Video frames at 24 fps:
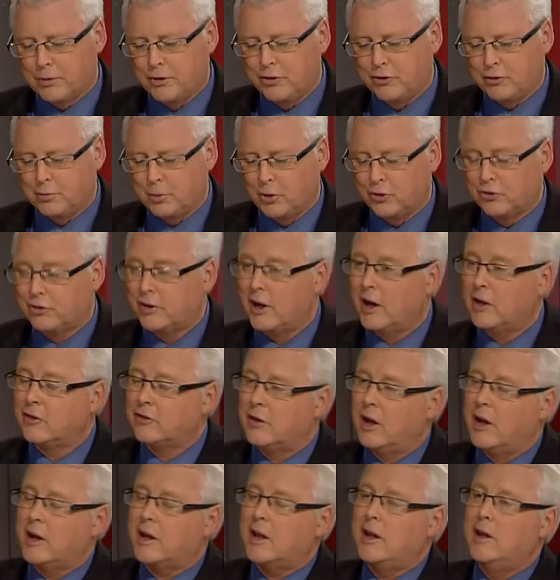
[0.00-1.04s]
principles. Sounds
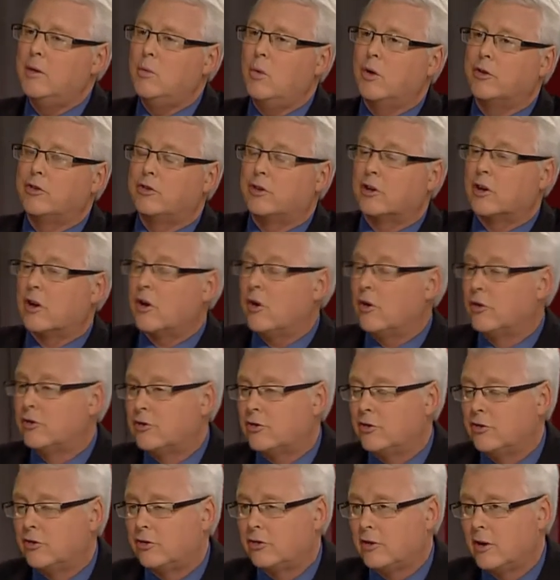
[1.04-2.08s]
like he wants a
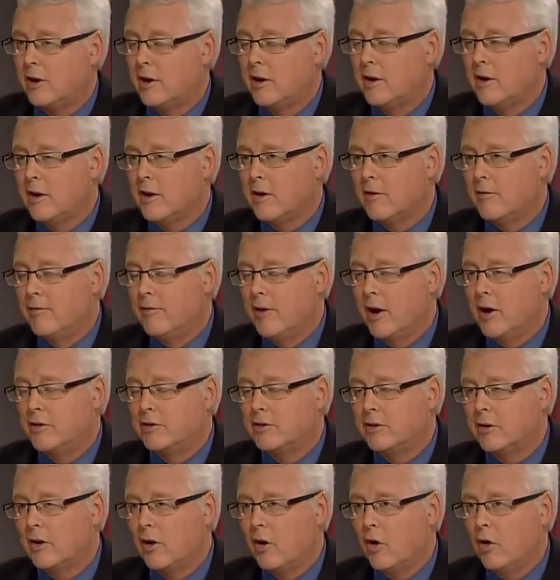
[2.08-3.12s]
conscience
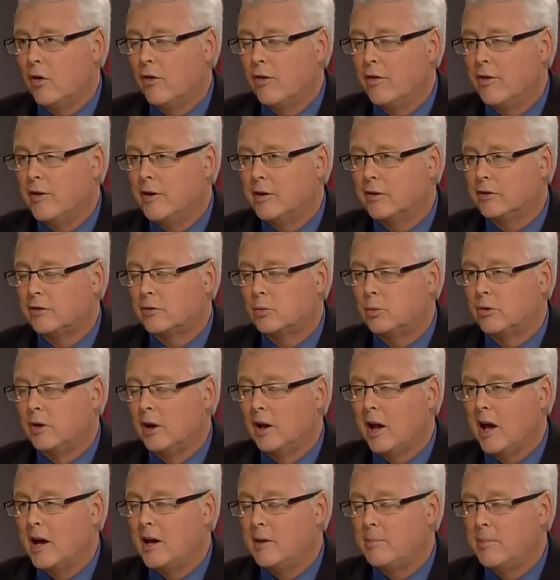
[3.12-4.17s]
vote on this. Would
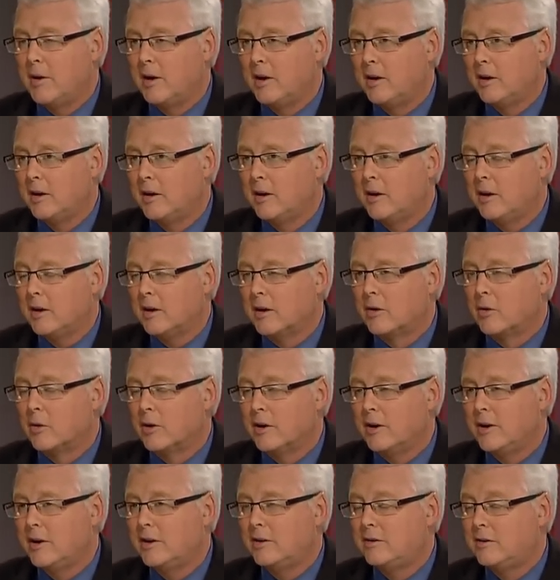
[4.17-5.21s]
Labor
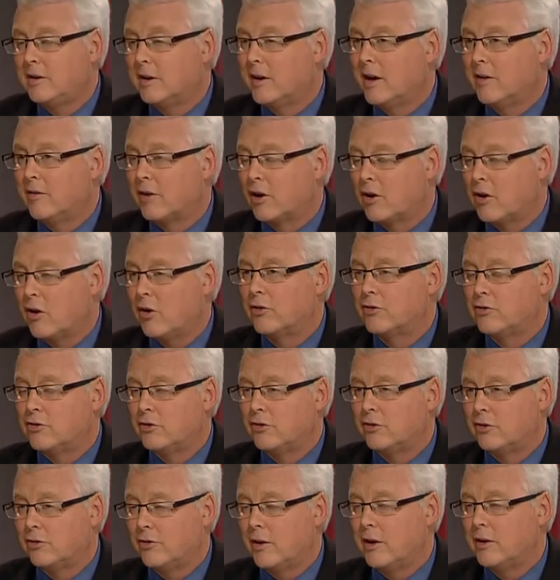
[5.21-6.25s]
agree to have a
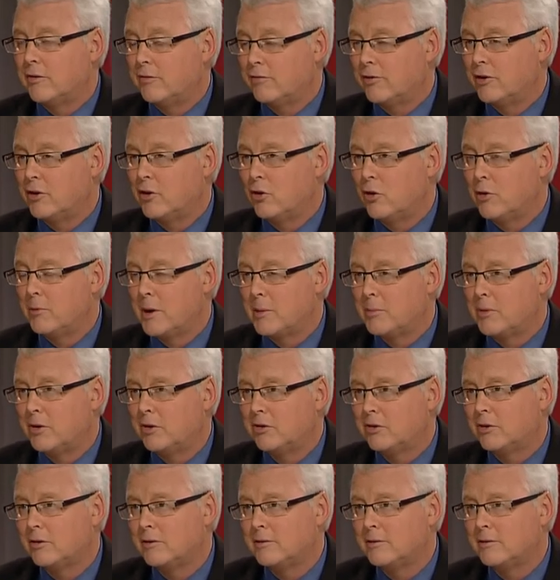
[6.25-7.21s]
conscience vote for your members?